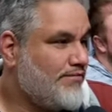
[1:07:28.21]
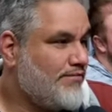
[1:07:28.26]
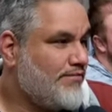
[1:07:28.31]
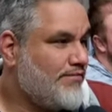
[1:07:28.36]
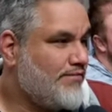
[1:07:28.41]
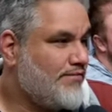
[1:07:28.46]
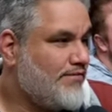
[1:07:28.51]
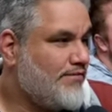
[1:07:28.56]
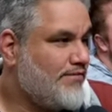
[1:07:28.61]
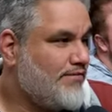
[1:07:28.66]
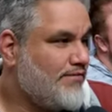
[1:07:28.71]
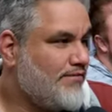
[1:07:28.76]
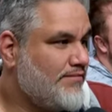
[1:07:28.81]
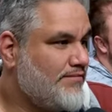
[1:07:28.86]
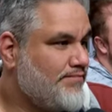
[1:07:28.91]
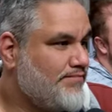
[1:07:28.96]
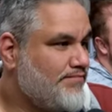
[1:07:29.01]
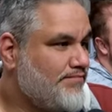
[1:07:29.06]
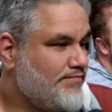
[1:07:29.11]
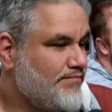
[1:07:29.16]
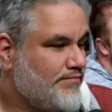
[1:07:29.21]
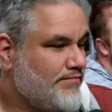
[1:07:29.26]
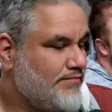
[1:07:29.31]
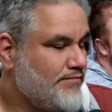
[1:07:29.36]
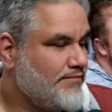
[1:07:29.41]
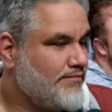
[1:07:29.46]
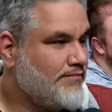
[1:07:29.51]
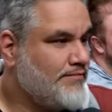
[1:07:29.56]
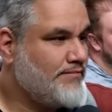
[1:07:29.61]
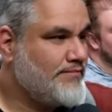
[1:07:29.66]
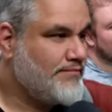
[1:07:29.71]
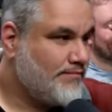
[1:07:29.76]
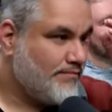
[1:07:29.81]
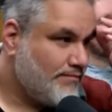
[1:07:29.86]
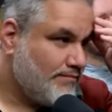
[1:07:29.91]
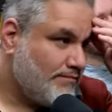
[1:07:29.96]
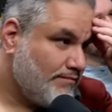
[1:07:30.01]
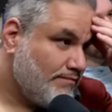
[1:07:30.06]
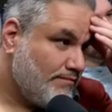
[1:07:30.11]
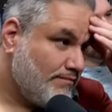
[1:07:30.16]
They sold their soul for a
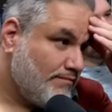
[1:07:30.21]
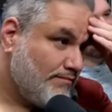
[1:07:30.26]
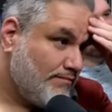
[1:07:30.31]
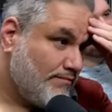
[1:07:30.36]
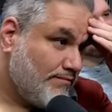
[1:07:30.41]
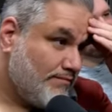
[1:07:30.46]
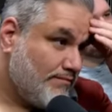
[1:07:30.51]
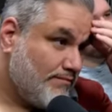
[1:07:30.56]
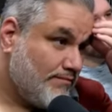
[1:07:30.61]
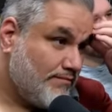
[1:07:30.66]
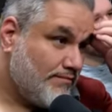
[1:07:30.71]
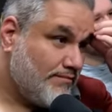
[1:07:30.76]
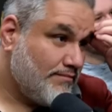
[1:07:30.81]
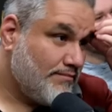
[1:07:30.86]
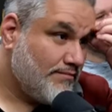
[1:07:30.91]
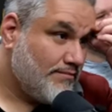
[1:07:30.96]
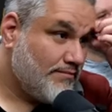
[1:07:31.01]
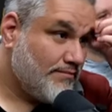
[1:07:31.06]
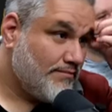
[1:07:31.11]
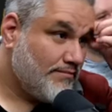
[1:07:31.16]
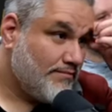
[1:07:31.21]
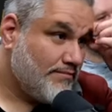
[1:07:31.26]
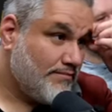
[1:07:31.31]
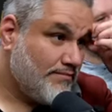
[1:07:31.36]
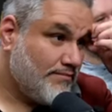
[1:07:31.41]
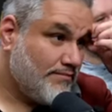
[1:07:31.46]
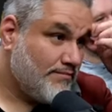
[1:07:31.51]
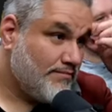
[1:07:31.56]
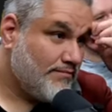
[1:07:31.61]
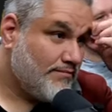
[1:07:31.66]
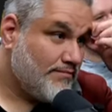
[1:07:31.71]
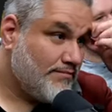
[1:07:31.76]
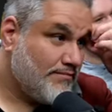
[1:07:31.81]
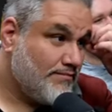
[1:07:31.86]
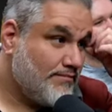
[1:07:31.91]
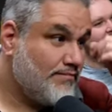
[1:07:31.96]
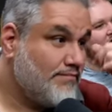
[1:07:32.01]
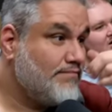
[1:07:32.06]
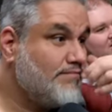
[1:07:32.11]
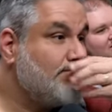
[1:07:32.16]
cat of tuna
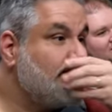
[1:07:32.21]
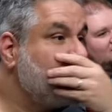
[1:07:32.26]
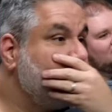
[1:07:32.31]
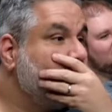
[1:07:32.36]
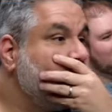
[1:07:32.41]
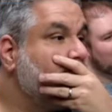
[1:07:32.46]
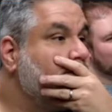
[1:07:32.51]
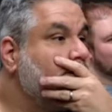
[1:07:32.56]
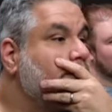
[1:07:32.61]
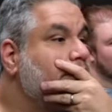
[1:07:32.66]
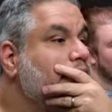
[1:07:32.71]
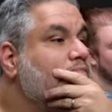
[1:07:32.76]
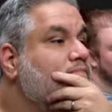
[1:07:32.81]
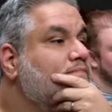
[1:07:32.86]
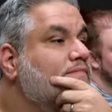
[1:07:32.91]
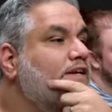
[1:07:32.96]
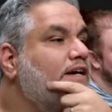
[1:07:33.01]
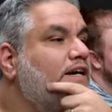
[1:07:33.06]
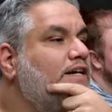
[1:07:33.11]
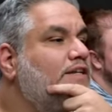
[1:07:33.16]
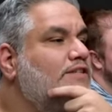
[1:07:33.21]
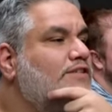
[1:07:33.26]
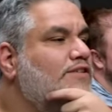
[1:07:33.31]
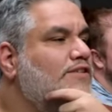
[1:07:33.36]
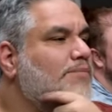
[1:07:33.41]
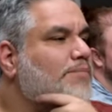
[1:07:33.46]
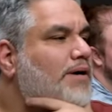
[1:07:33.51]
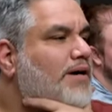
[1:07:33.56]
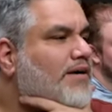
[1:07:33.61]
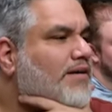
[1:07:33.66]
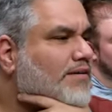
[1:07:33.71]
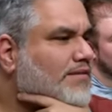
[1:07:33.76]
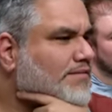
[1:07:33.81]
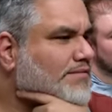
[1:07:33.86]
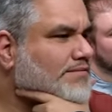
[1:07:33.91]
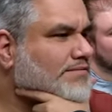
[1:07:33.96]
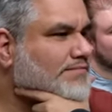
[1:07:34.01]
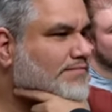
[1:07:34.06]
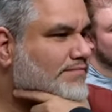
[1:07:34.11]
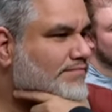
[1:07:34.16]
burr. Tuna burr.
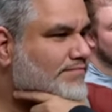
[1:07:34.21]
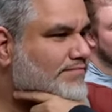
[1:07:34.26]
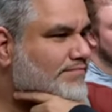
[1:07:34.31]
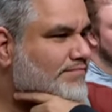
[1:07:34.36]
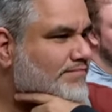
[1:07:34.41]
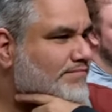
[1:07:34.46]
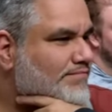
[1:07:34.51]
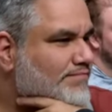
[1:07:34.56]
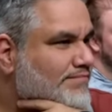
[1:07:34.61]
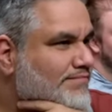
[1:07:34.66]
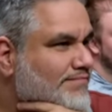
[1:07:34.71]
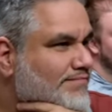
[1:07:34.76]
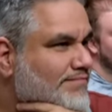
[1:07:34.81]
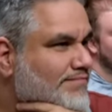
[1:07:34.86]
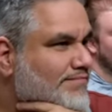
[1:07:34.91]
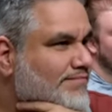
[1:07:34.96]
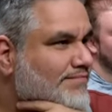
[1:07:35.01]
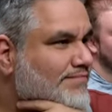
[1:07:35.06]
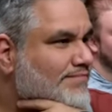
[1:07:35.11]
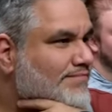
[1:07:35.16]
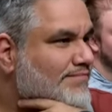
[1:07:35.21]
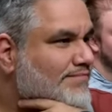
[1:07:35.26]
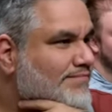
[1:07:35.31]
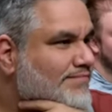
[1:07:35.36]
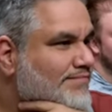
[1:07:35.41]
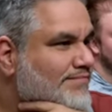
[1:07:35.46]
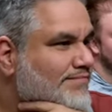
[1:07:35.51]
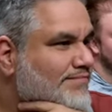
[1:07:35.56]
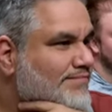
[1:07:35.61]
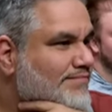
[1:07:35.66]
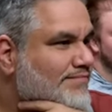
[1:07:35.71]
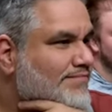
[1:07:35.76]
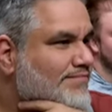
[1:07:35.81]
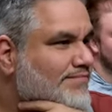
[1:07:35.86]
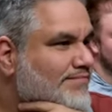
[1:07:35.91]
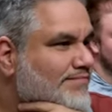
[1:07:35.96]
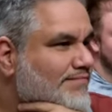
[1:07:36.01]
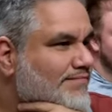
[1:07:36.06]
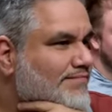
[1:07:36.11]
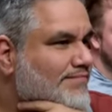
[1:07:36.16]
Frank's having the night
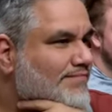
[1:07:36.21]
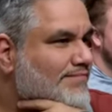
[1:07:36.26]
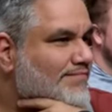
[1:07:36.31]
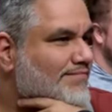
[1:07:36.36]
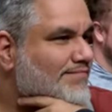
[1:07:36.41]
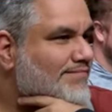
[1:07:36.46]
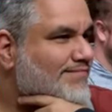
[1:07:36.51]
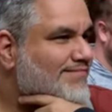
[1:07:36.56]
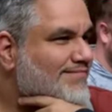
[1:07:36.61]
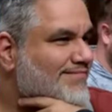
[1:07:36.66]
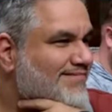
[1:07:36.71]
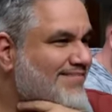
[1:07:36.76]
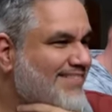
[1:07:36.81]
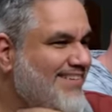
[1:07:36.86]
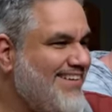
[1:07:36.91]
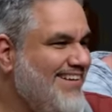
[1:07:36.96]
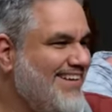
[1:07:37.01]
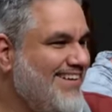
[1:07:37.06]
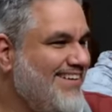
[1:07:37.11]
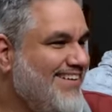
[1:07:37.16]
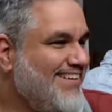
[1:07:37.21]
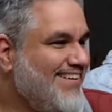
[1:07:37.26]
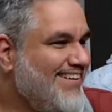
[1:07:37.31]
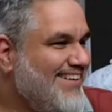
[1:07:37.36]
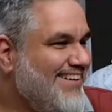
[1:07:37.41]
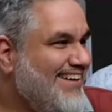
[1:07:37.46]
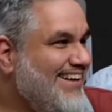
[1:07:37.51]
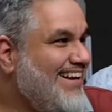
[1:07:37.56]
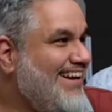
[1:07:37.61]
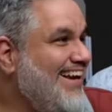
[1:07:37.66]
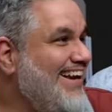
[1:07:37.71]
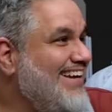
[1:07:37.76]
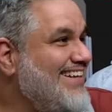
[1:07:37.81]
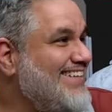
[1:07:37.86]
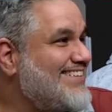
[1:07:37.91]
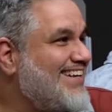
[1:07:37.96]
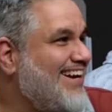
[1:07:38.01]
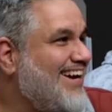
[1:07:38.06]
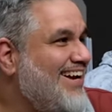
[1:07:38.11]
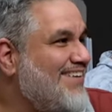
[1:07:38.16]
zoomies. He
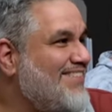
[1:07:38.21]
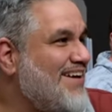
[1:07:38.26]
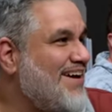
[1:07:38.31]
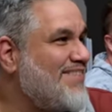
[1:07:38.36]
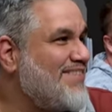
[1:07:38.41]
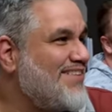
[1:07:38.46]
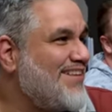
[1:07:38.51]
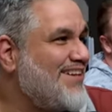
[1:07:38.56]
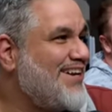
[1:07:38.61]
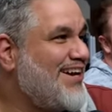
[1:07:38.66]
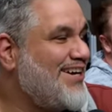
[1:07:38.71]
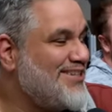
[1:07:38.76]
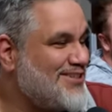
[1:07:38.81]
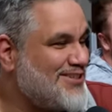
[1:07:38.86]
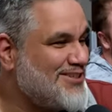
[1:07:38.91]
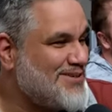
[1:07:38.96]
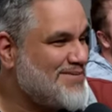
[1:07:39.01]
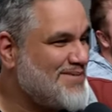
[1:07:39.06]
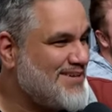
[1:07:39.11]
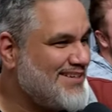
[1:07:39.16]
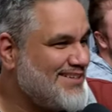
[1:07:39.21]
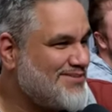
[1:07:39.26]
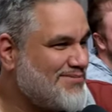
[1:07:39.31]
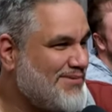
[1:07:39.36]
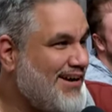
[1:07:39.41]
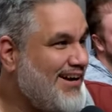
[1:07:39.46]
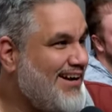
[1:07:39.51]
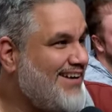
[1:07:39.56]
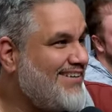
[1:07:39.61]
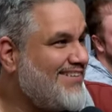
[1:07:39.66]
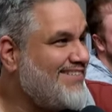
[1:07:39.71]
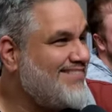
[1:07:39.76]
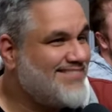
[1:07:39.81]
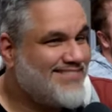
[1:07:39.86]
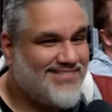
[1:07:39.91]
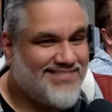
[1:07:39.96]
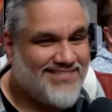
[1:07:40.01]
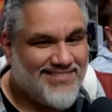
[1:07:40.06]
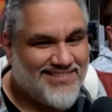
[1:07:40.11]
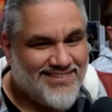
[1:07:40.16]
is kind of having the night yeah, zoomies. Wow,
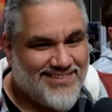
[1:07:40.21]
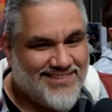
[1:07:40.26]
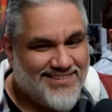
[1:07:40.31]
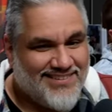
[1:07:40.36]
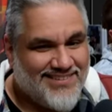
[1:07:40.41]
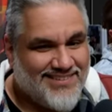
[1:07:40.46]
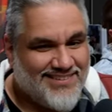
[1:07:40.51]
sounds about right.